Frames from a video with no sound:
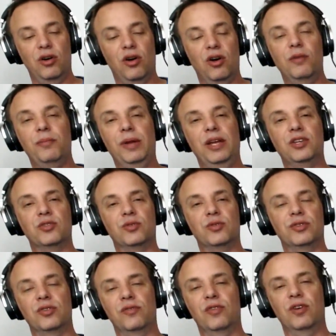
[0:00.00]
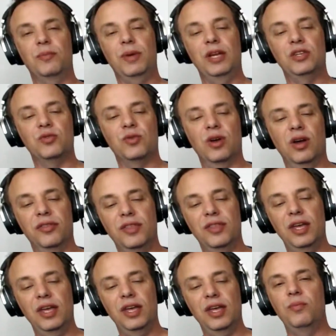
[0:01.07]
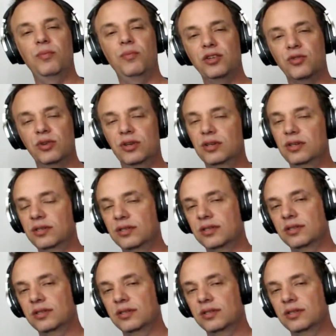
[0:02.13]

our patrons over on Patreon. Thank you, patrons.